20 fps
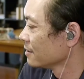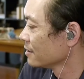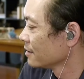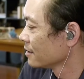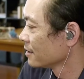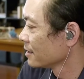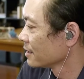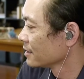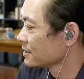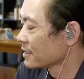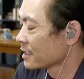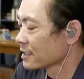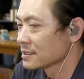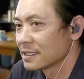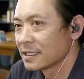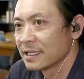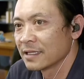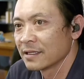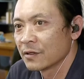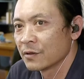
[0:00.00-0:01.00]
It's
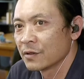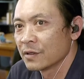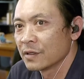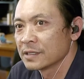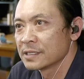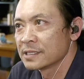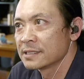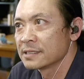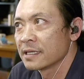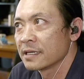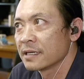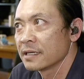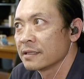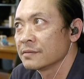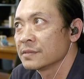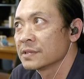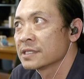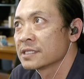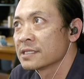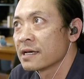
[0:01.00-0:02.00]
actually the same
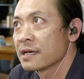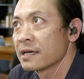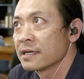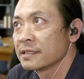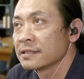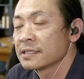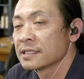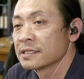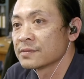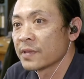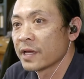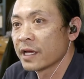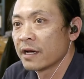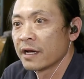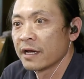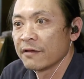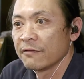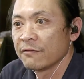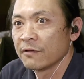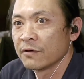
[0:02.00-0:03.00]
size as my
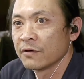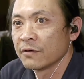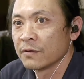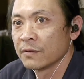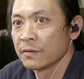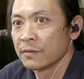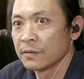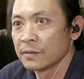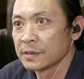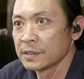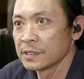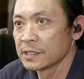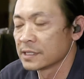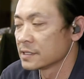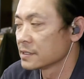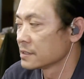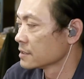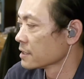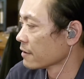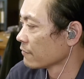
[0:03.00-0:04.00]
iPhone
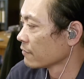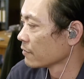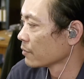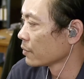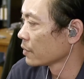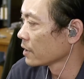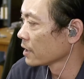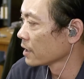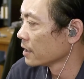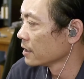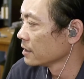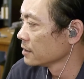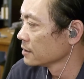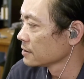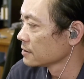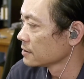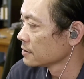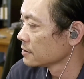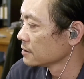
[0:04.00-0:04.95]
7 Plus